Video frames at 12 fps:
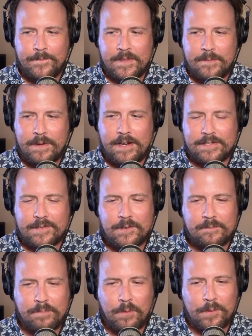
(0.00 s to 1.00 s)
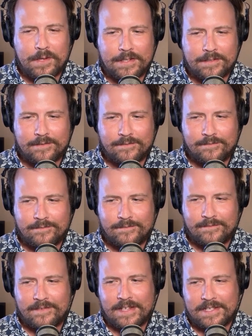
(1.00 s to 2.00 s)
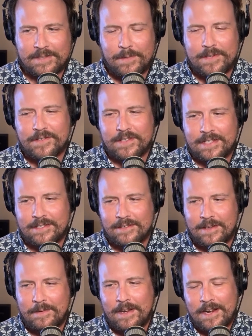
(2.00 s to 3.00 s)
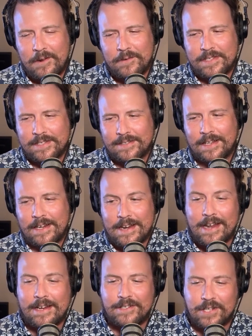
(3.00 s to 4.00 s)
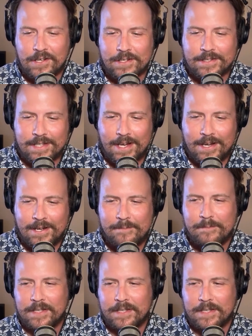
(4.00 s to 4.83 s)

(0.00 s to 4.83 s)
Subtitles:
But at a certain point, like, especially I know this is like not a ton of time,